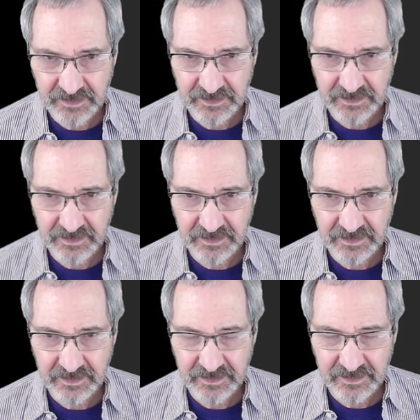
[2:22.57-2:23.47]

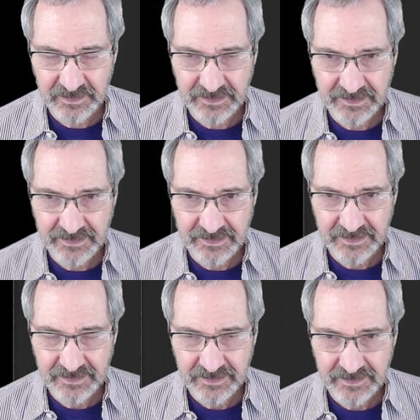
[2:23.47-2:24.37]

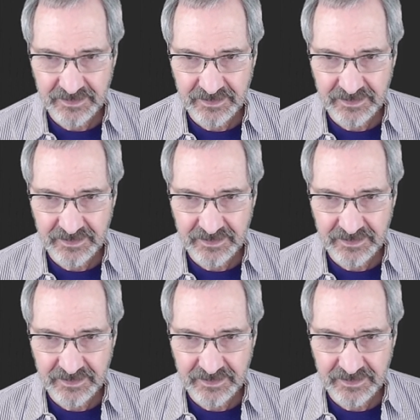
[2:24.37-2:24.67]
[no speech]